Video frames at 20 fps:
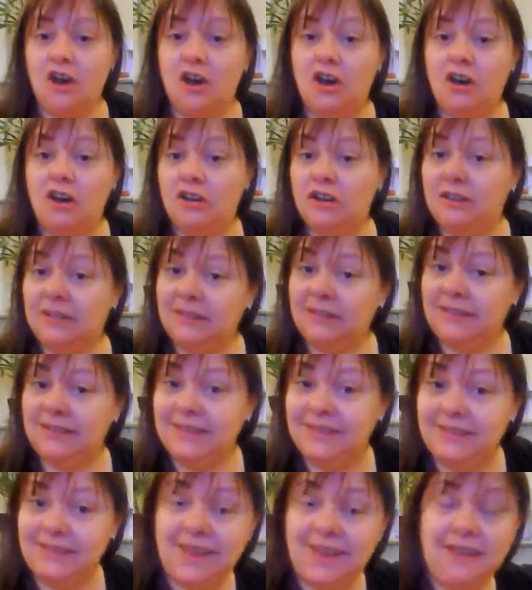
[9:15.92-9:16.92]
on
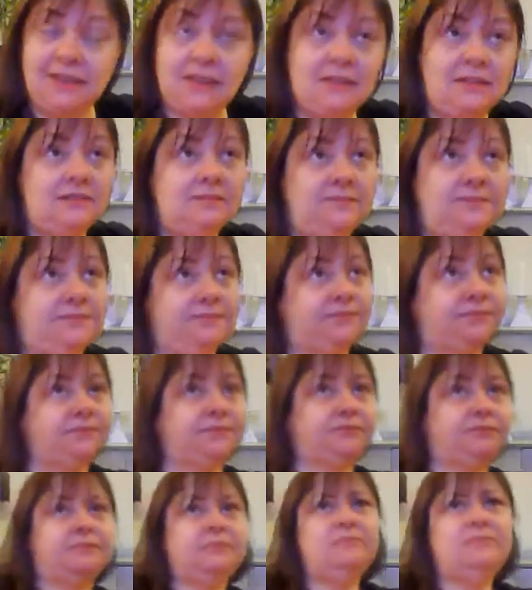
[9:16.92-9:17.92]
sale.
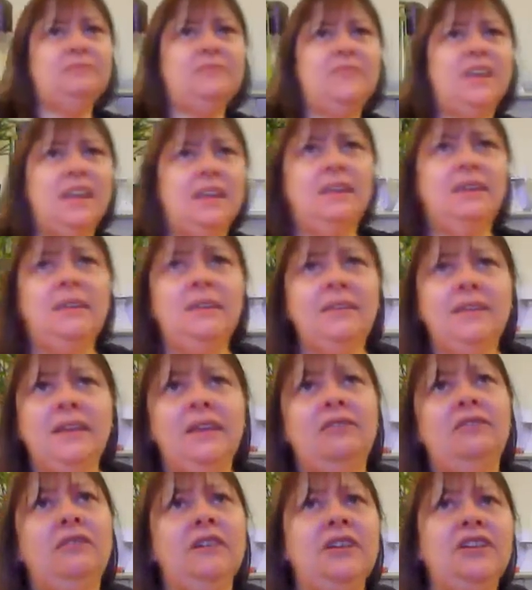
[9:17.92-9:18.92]
Now, I think
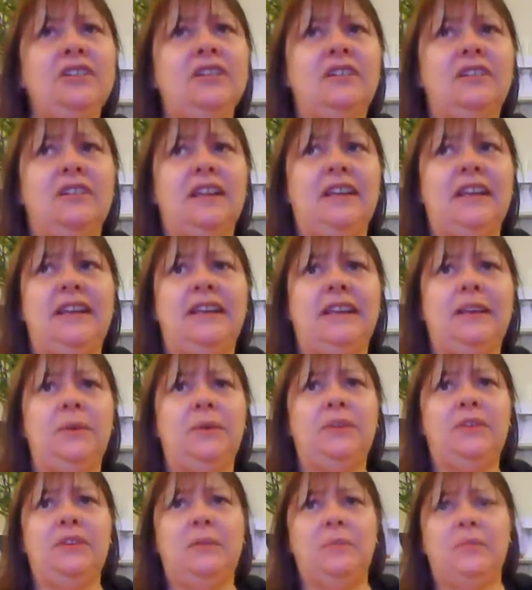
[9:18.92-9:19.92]
originally they
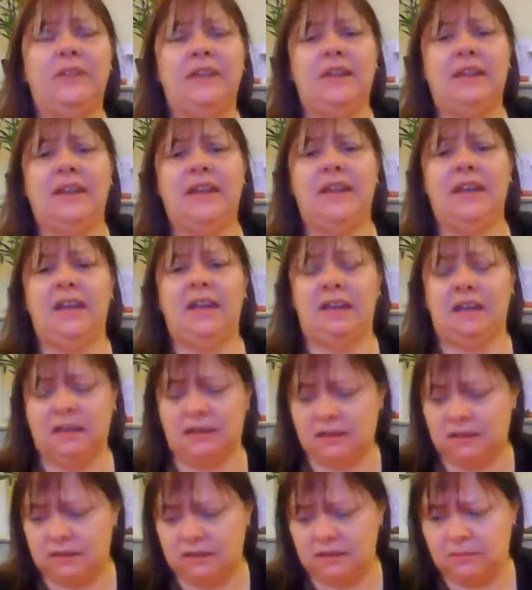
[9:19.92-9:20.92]
were something like
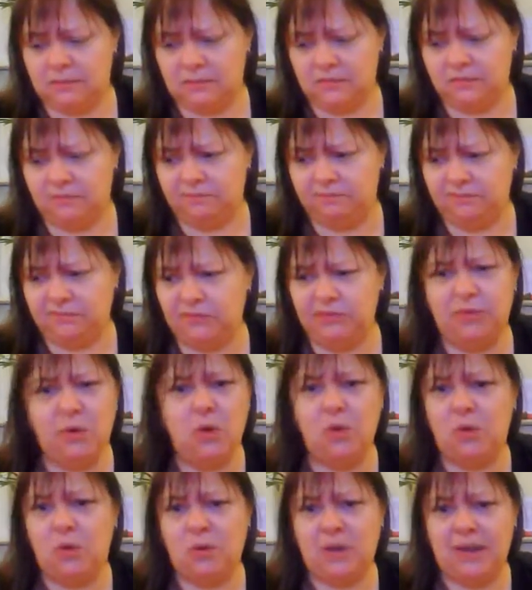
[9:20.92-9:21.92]

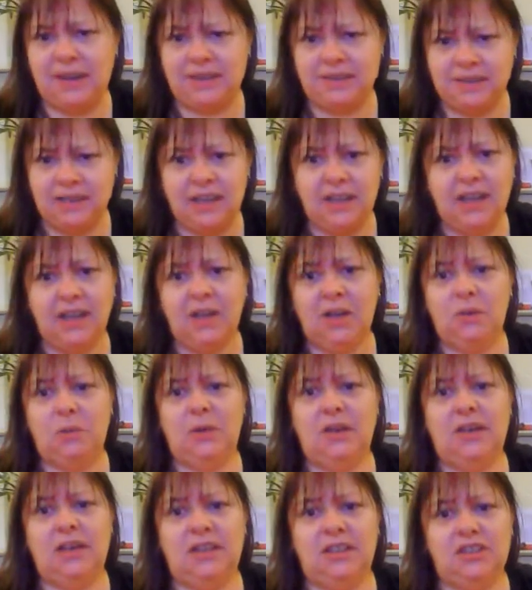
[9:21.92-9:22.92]
£4,
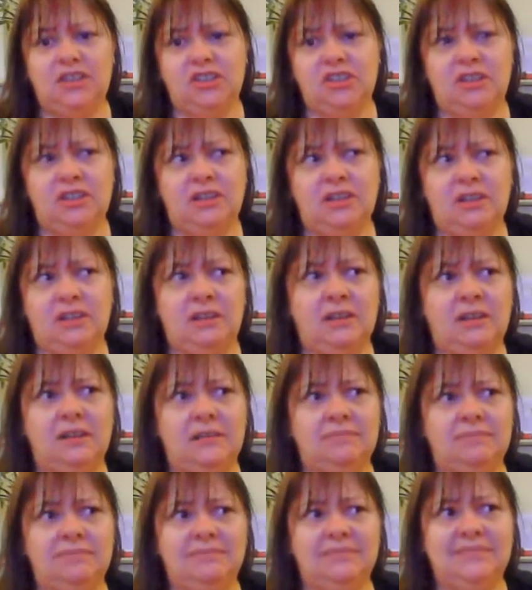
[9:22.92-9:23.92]
which
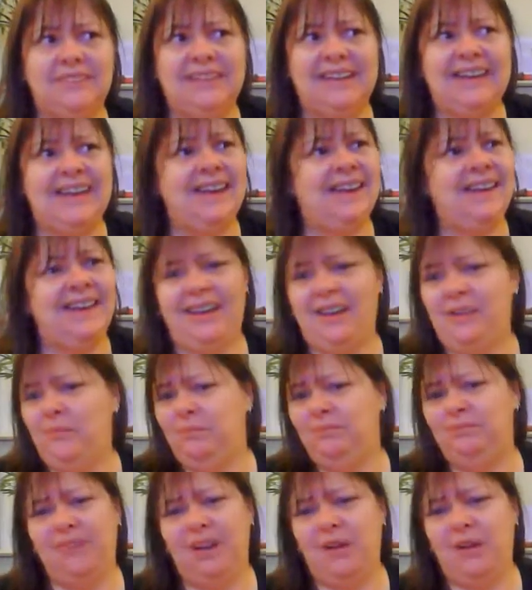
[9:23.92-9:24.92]
yeah, I
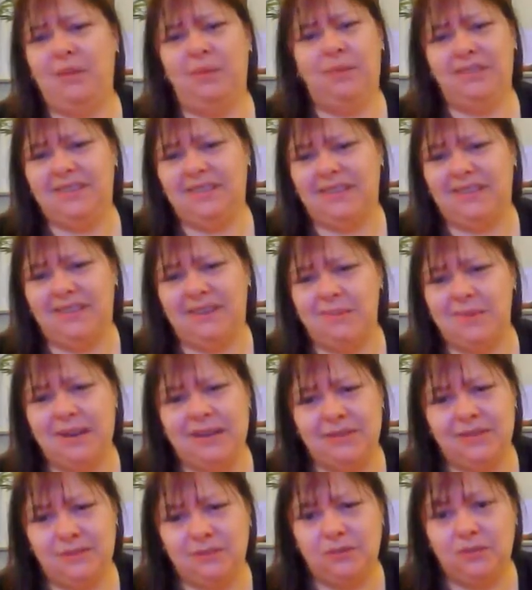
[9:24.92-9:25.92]
wasn't going to buy
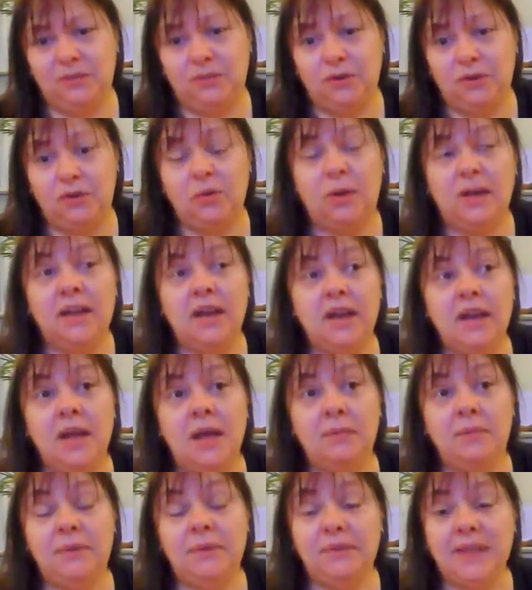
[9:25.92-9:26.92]
them for £4,
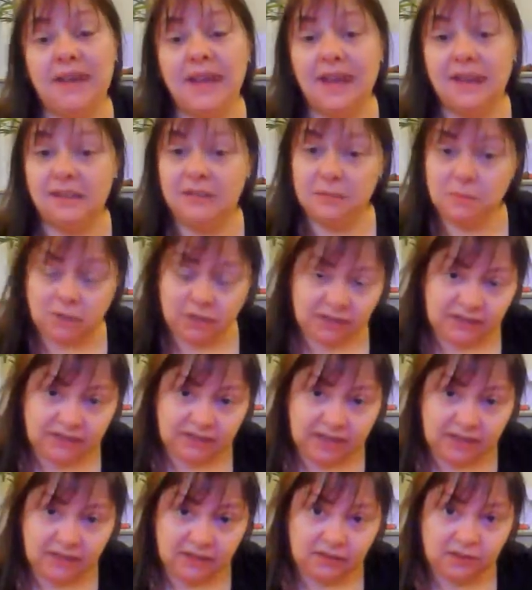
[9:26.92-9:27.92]
but they had them on
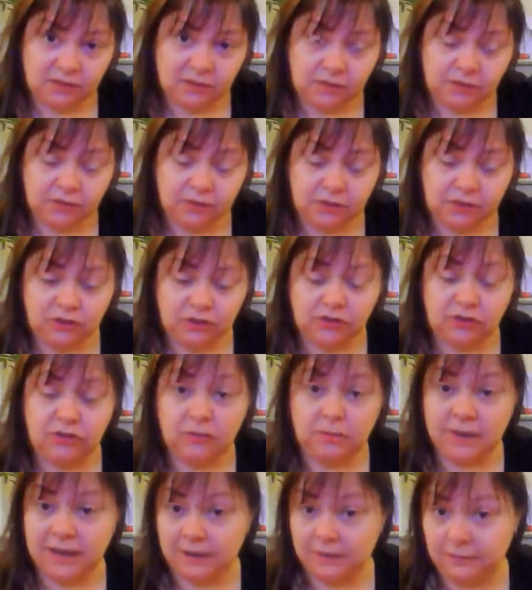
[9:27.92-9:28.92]
sale for
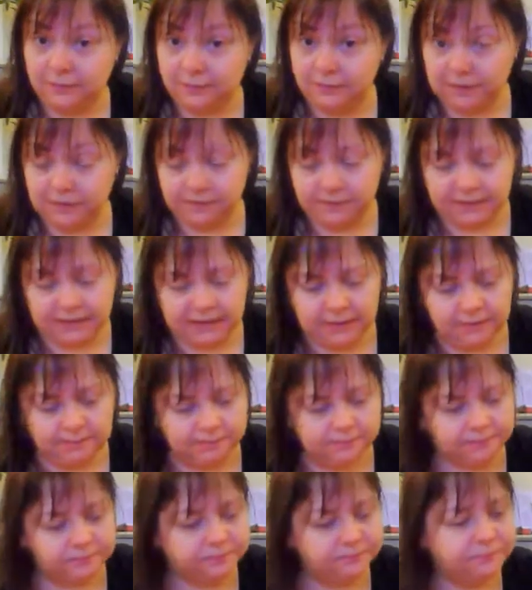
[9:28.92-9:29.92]
£2.50,
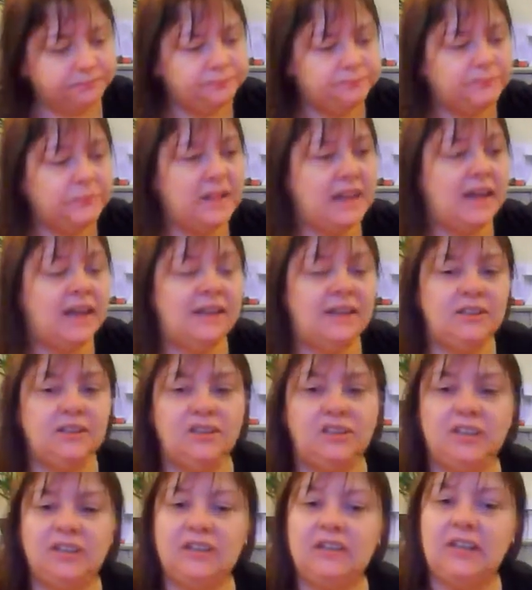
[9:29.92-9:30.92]
and it's
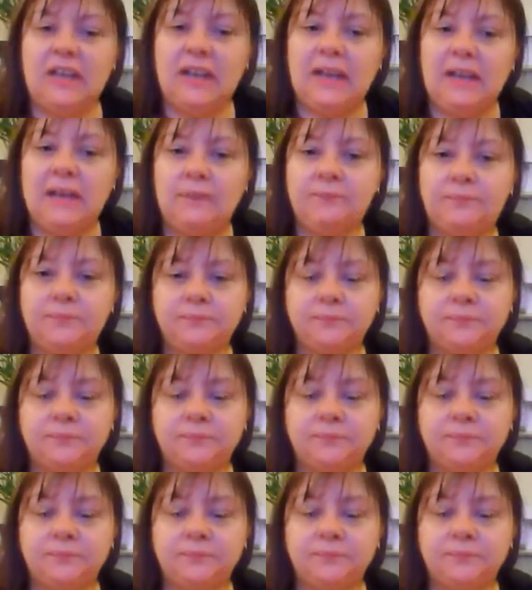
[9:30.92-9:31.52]
just a